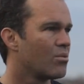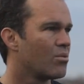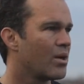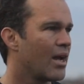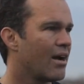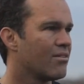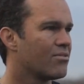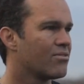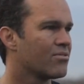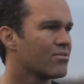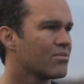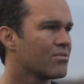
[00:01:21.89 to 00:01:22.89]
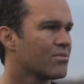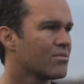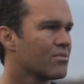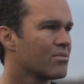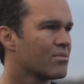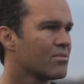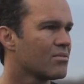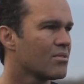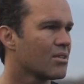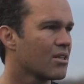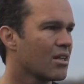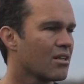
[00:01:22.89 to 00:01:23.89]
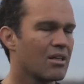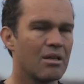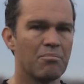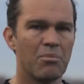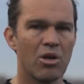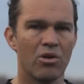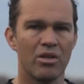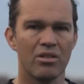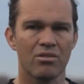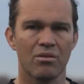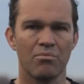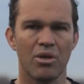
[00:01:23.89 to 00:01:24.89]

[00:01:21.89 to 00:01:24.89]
We have literally millions and